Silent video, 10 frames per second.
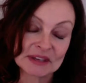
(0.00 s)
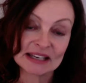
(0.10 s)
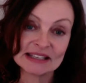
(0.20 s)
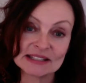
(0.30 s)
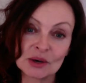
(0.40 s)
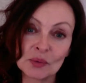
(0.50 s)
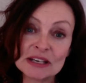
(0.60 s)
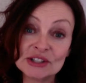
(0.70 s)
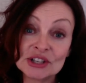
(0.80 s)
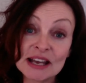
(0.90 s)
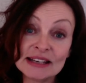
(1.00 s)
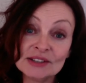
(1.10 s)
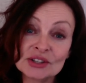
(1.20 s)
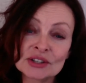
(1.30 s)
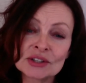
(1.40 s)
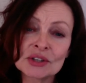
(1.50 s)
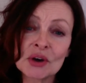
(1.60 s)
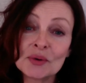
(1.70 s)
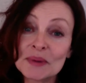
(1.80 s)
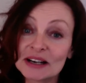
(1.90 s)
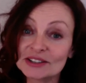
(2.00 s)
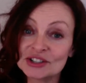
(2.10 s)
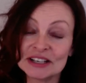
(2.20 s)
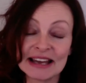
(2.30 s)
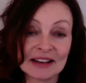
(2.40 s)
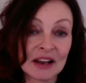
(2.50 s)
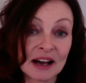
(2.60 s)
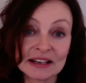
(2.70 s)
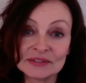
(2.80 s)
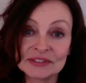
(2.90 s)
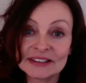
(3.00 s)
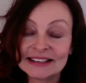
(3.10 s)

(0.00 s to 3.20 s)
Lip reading: is that we change so much in our life,